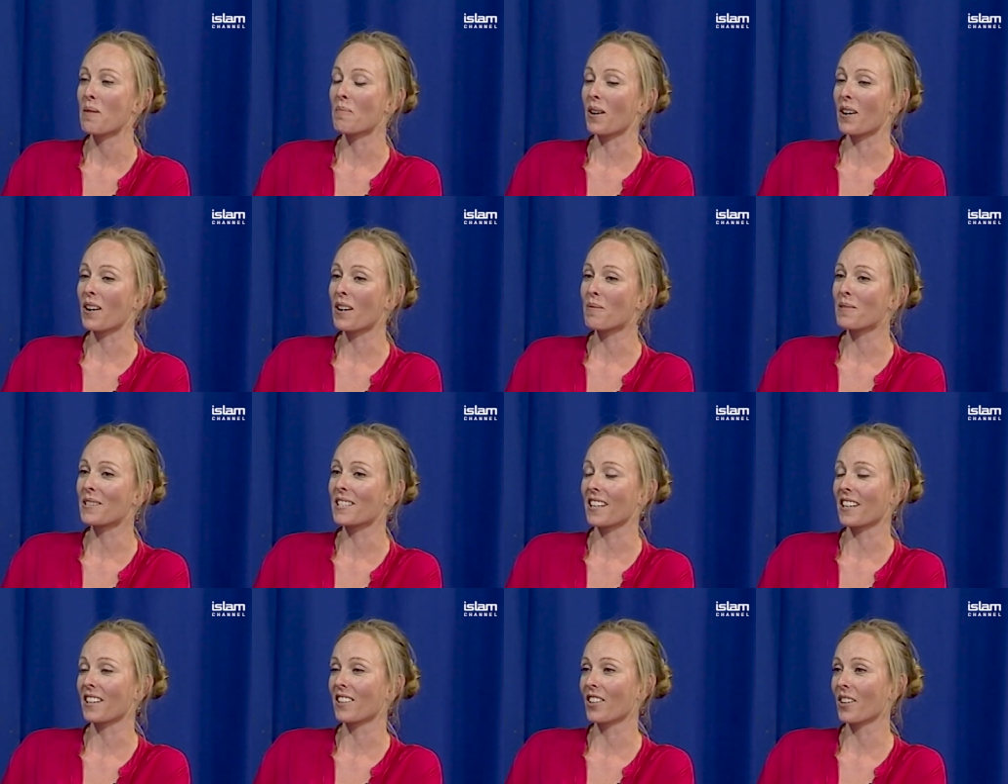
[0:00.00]
But I
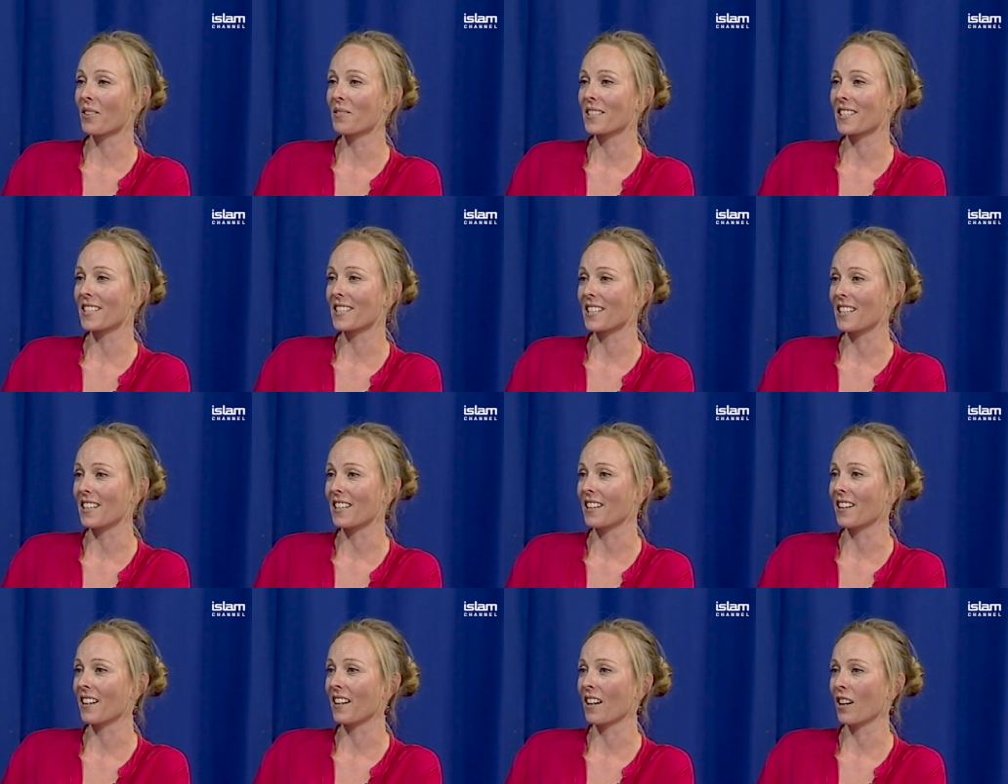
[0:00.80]
would say go and
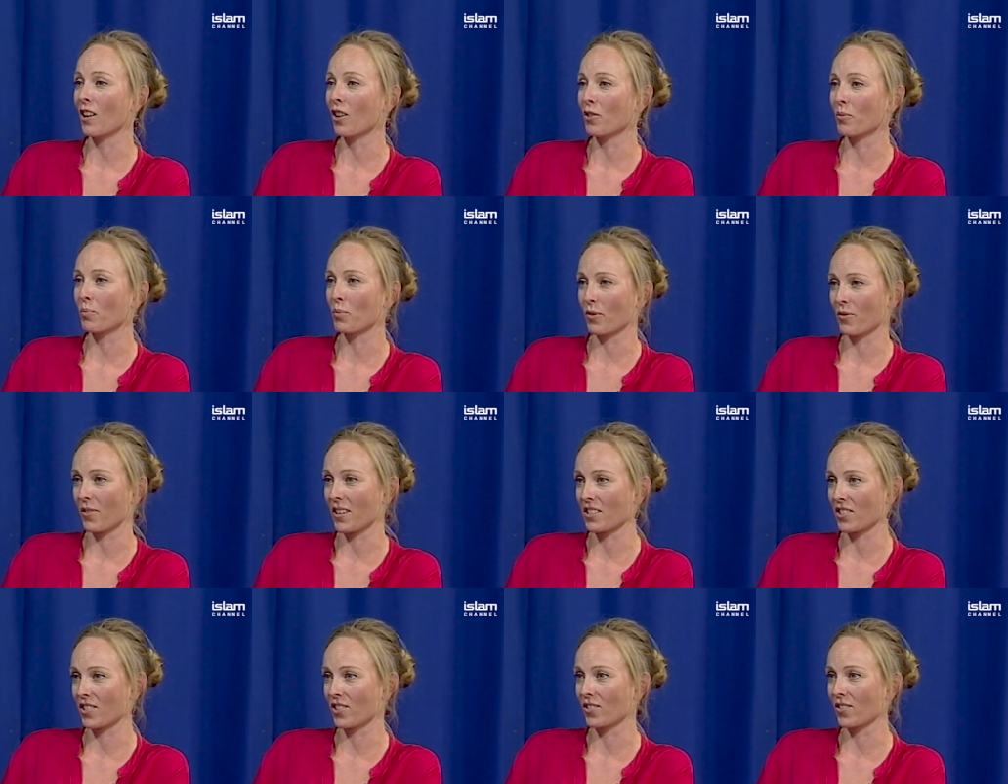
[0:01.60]
see a health
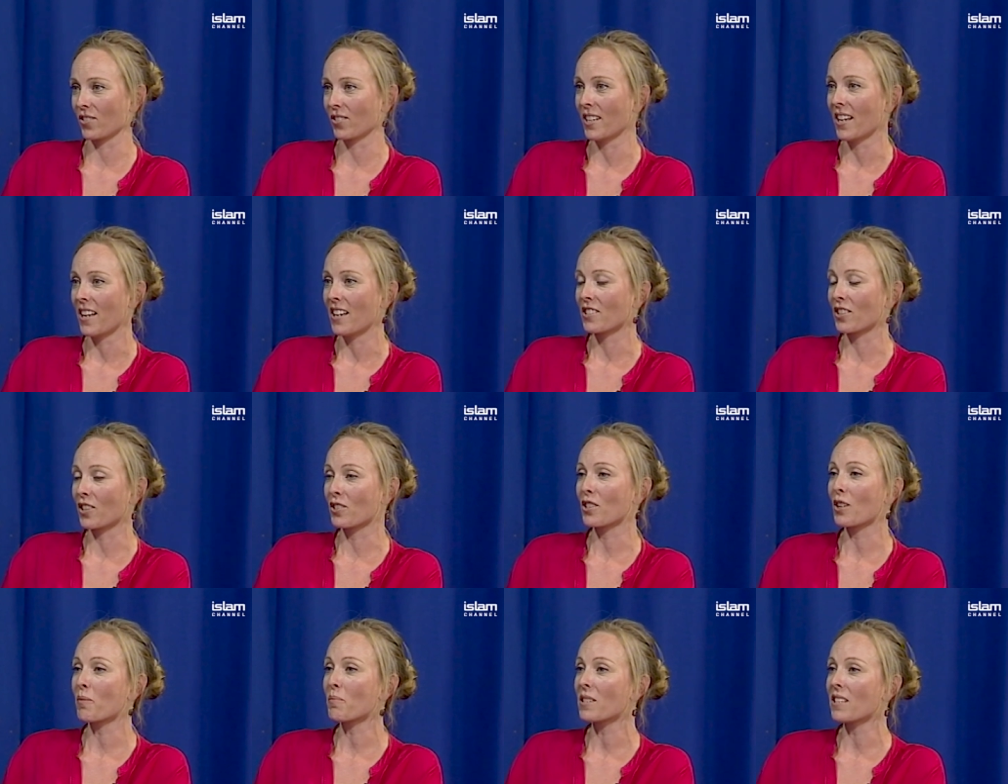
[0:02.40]
professional.
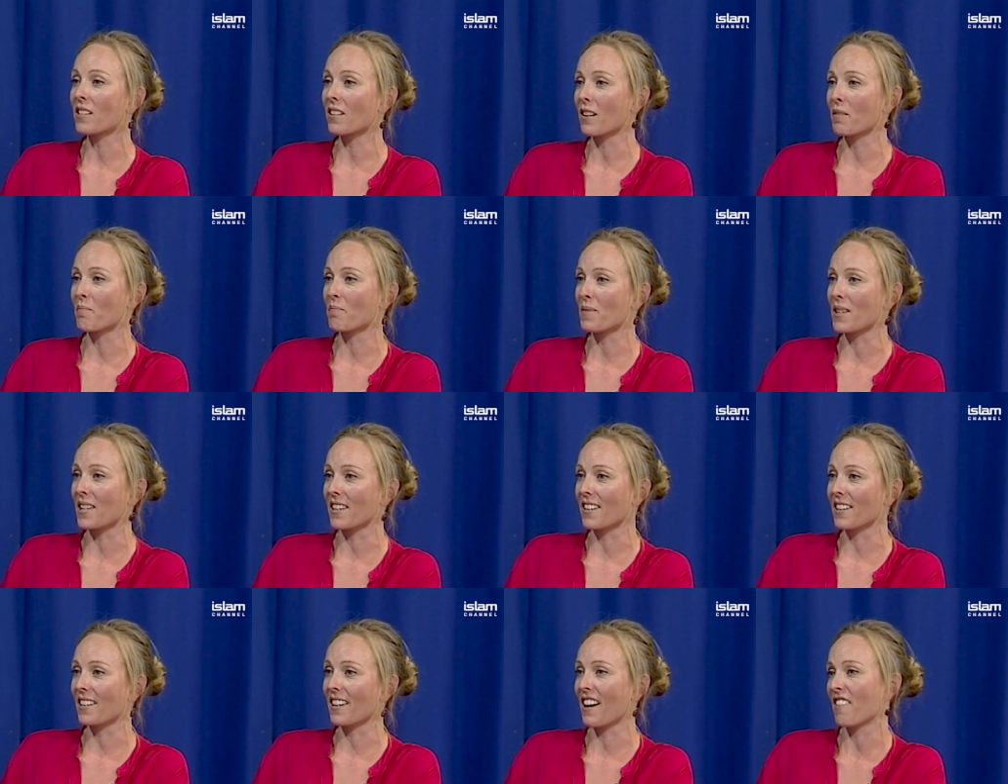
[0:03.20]
So somebody like
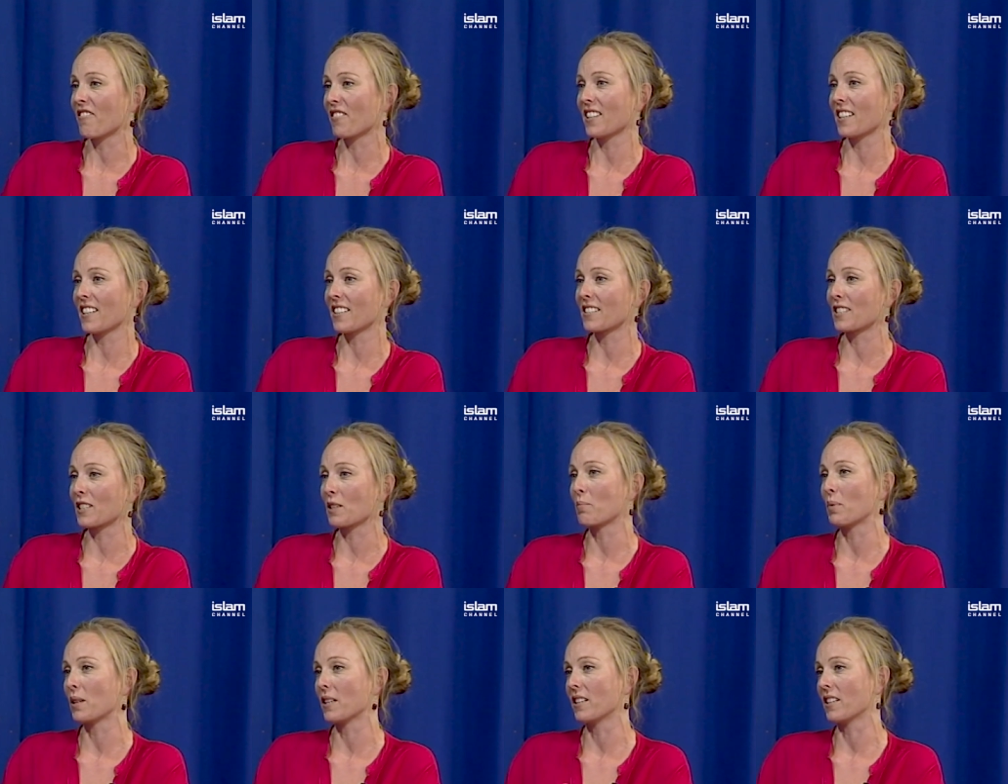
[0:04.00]
me, everything is
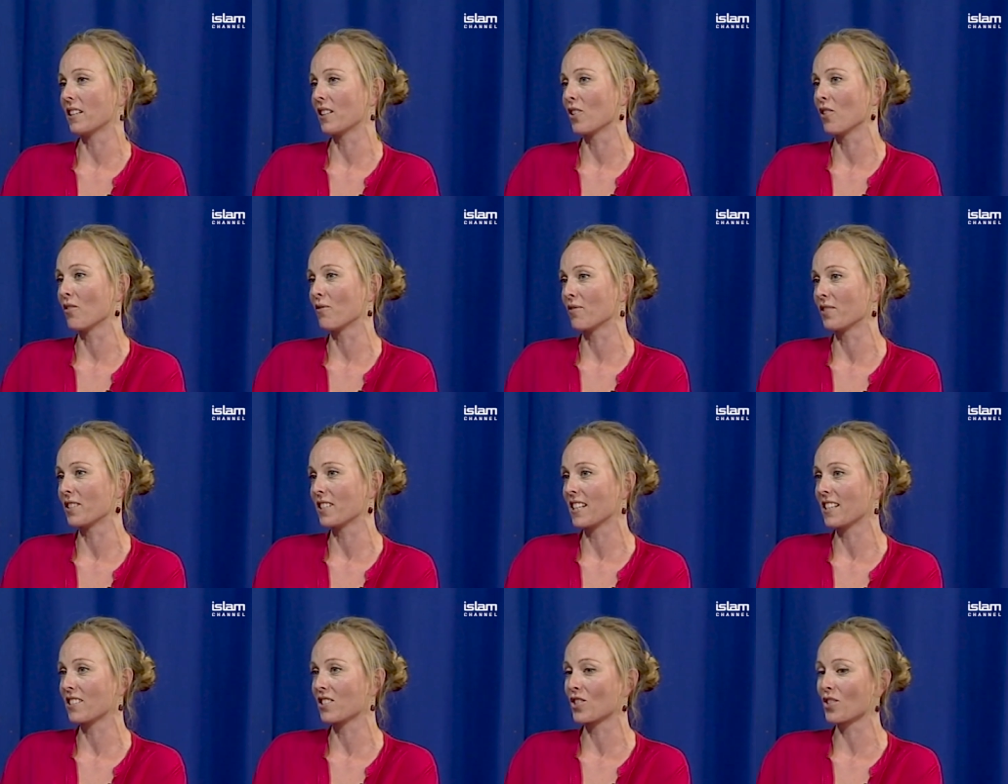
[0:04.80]
completely
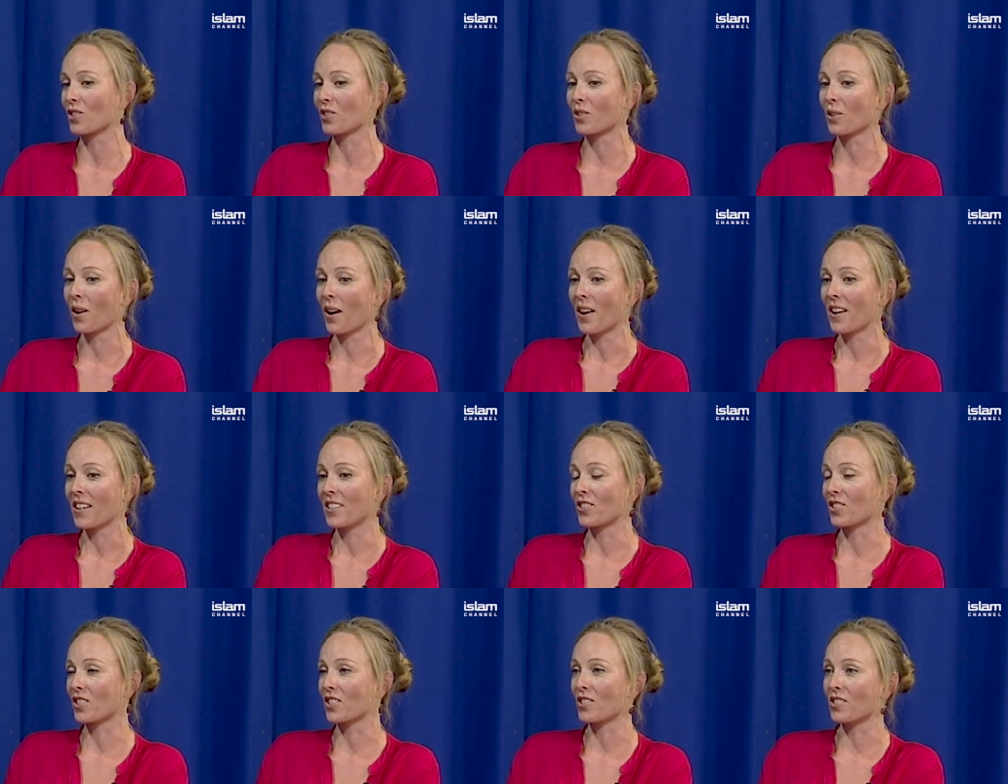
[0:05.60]
confidential.
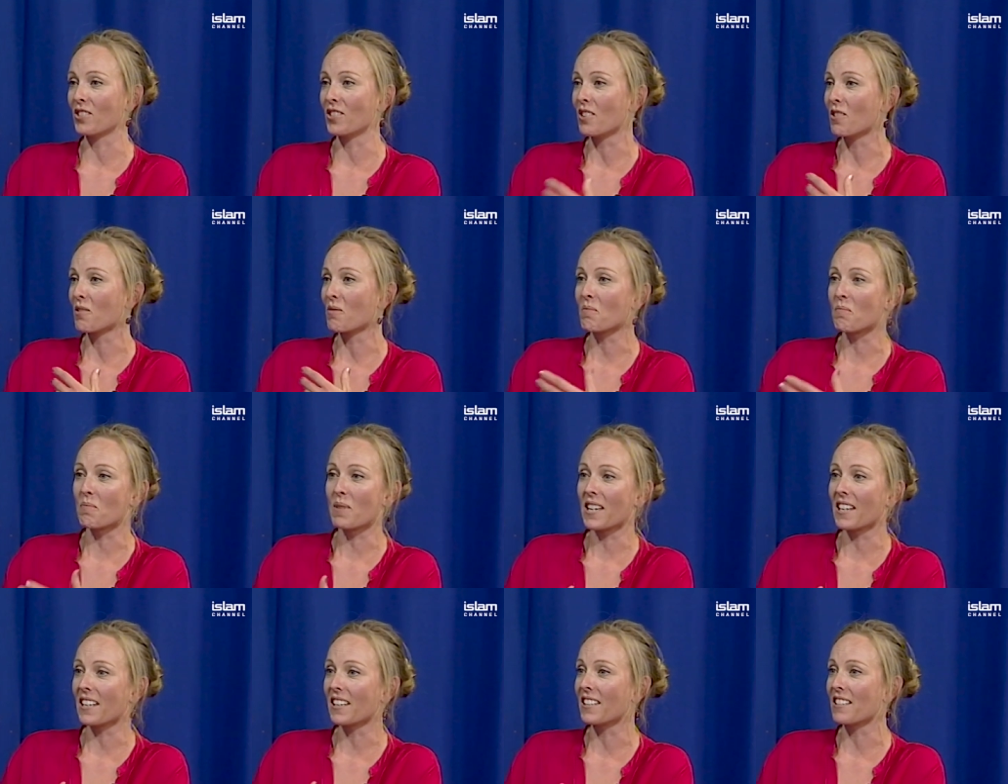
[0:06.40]
It's just you and
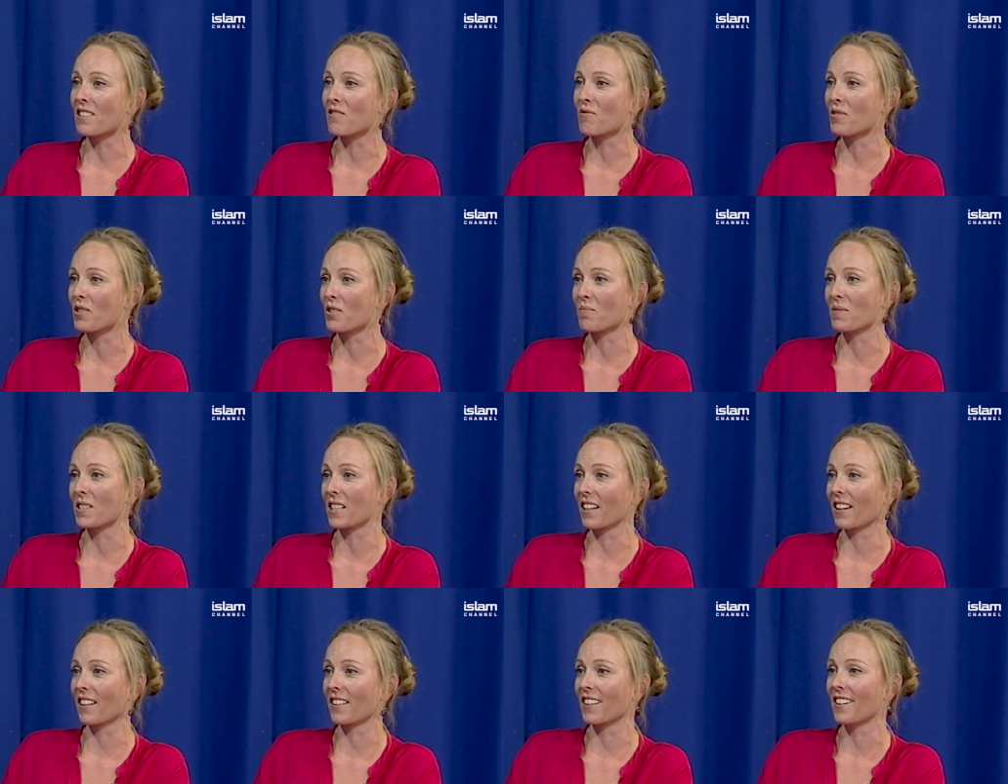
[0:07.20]
me in a room
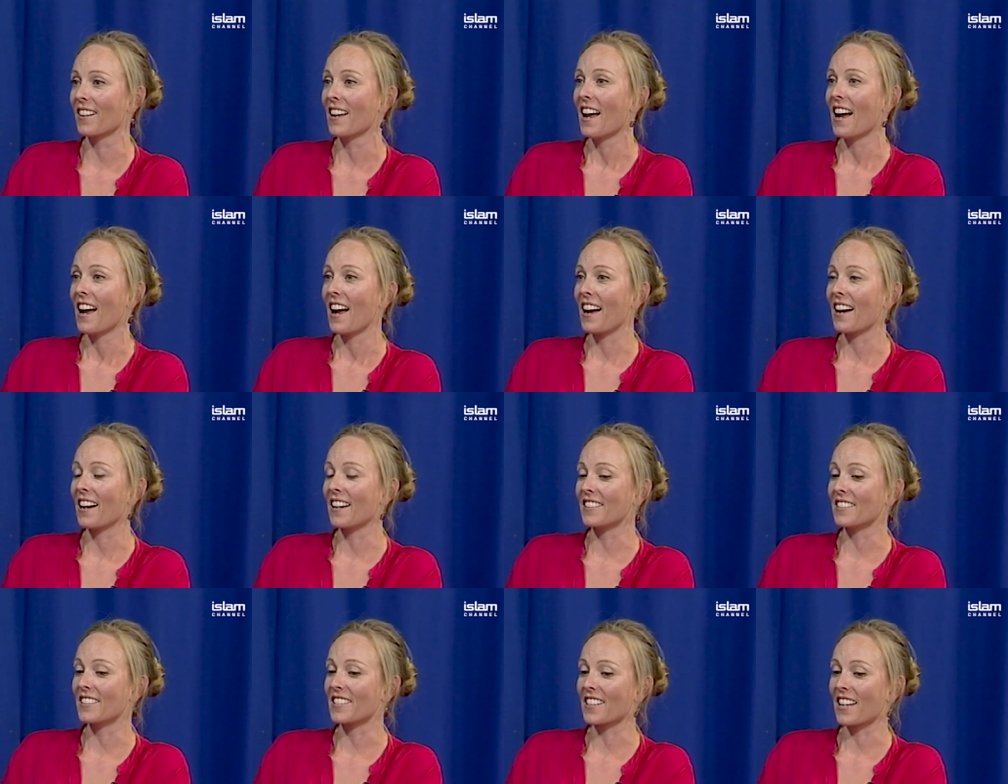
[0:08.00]
together
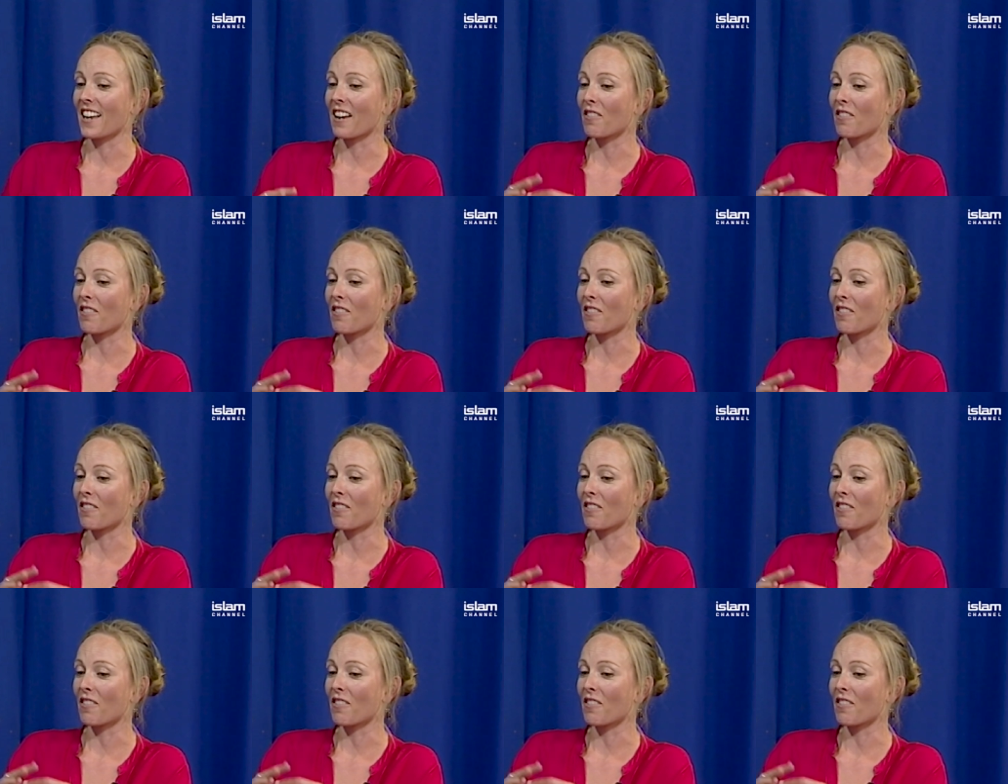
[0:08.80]
and